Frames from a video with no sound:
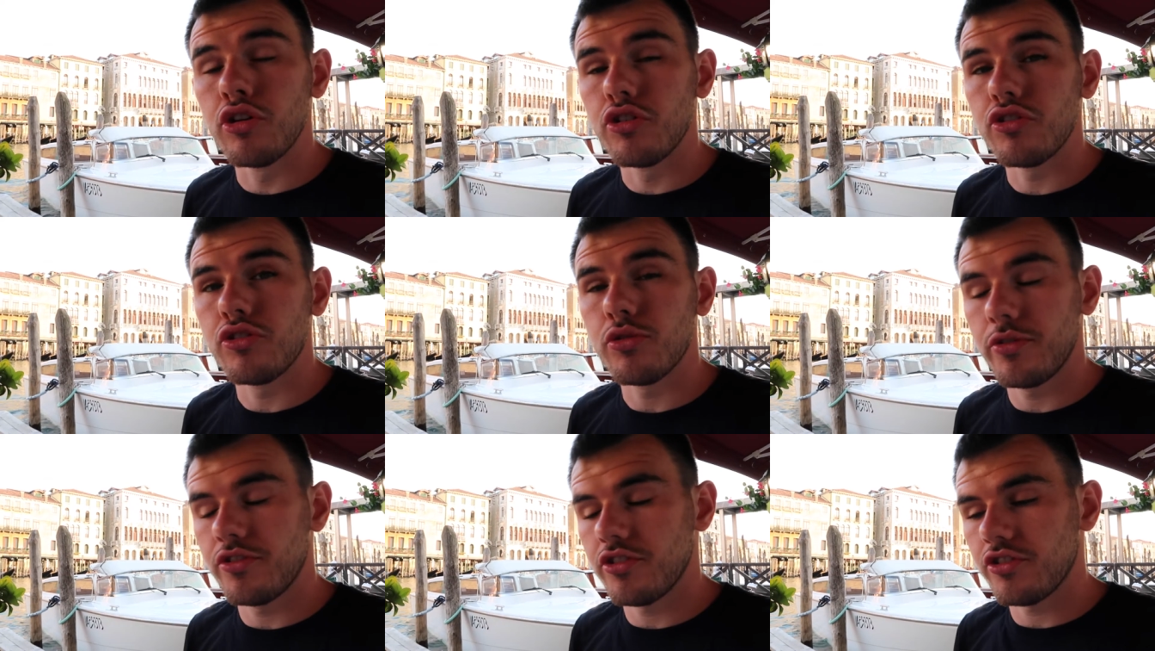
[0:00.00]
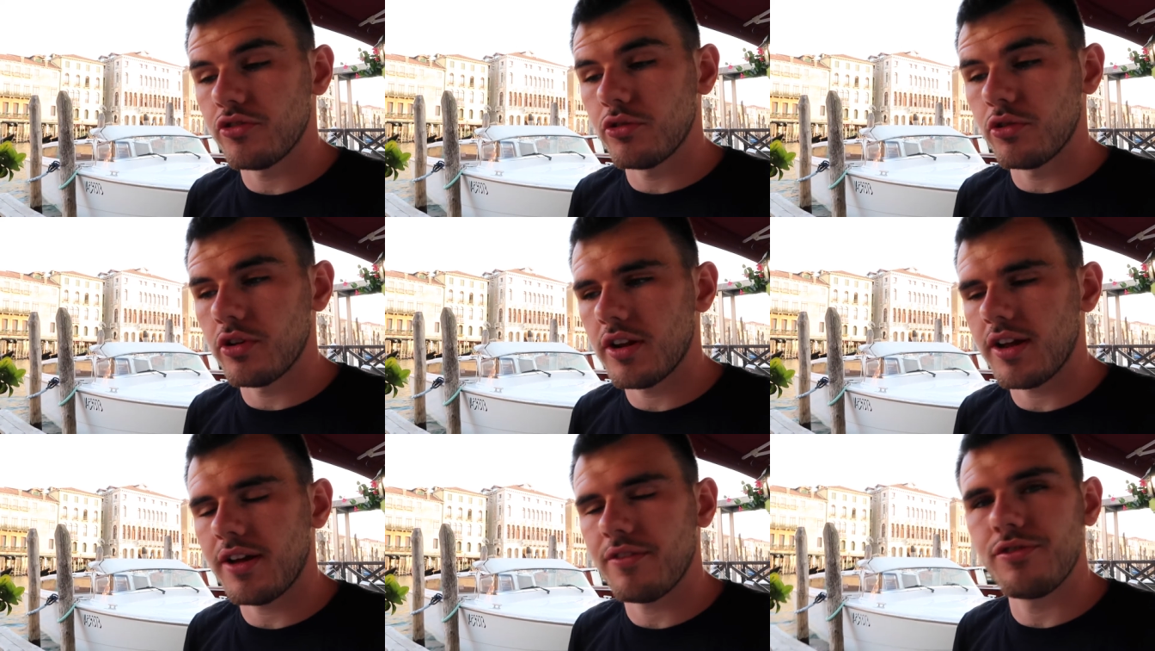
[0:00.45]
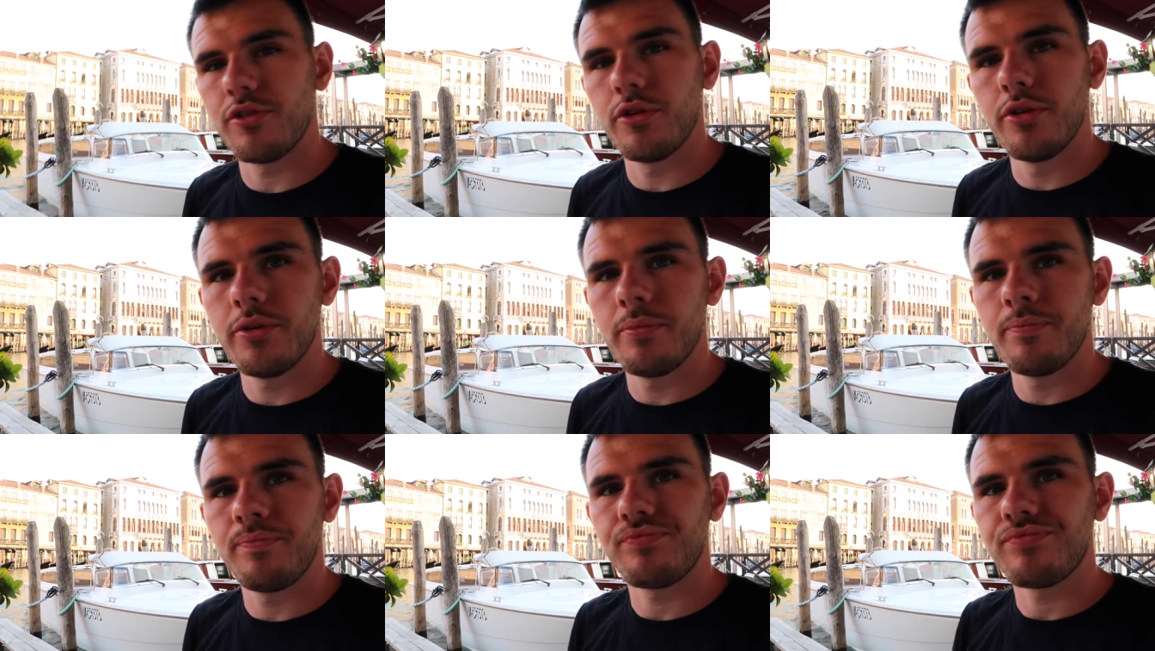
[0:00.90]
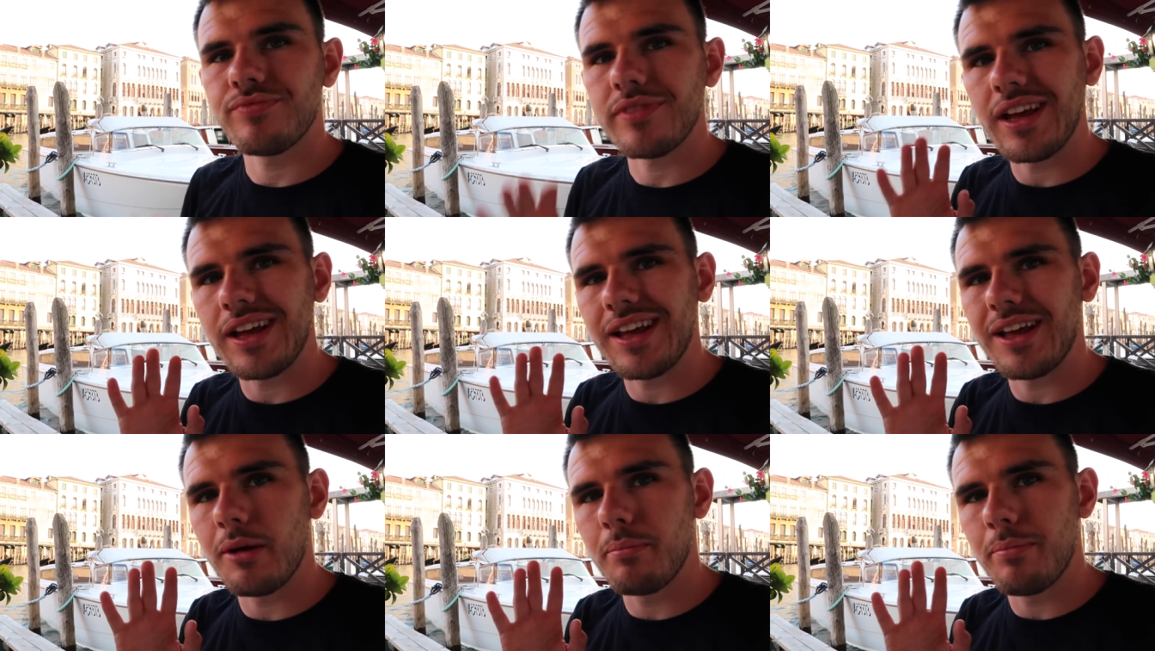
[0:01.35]
So we've just ordered our food.
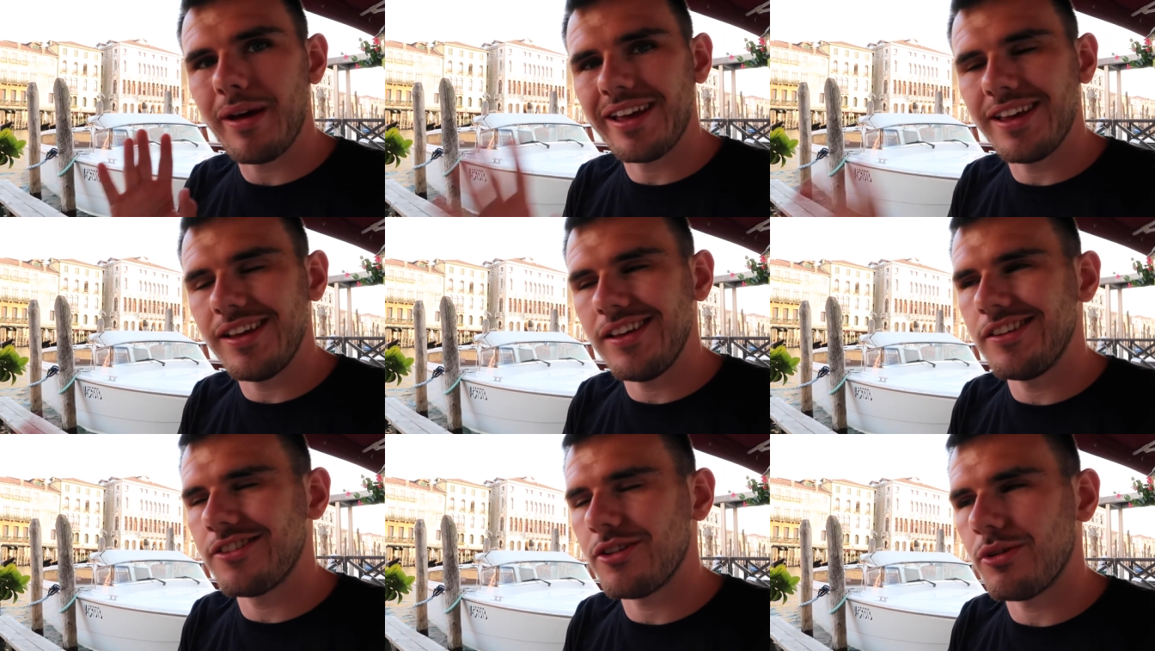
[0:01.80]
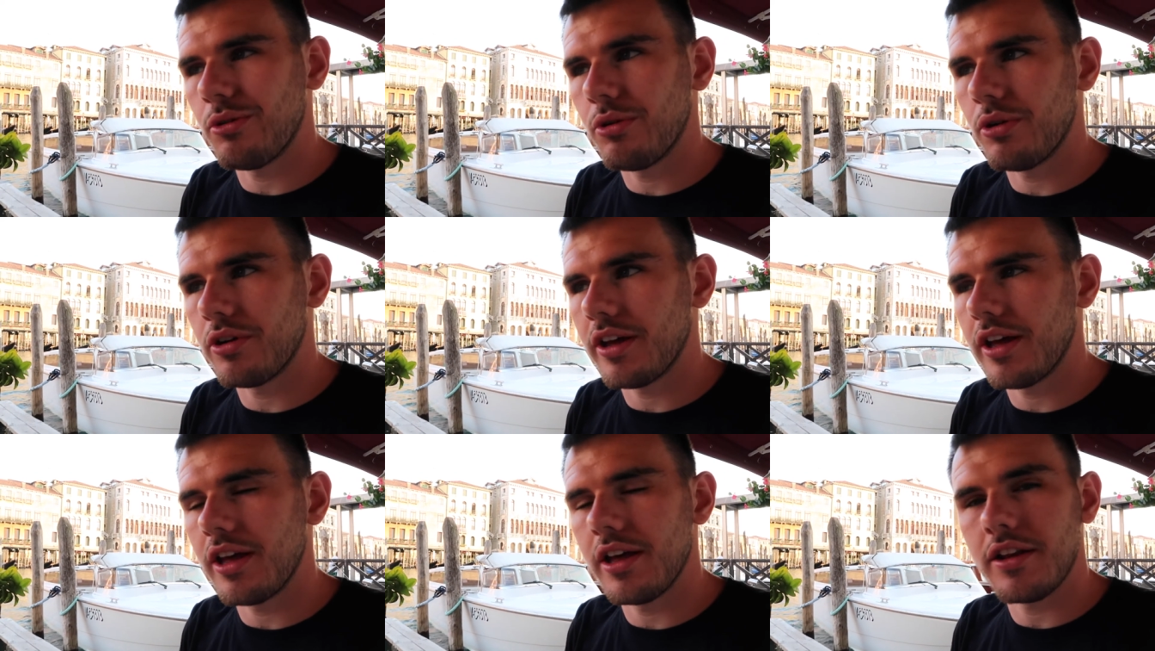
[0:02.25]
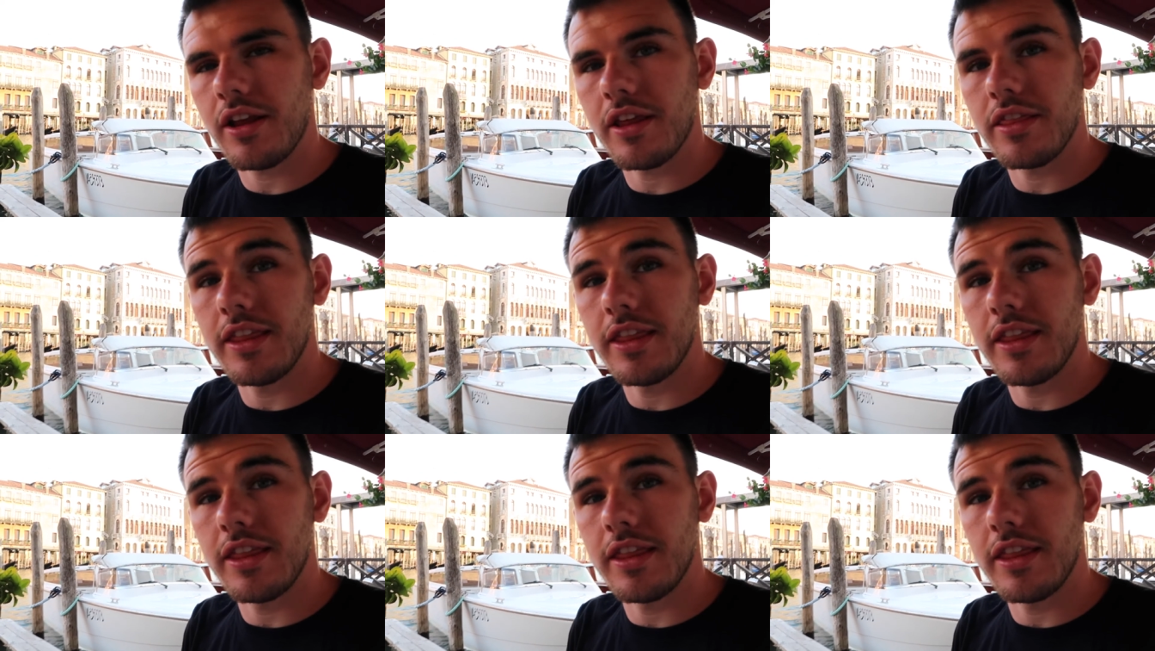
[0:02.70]
Becky's ordered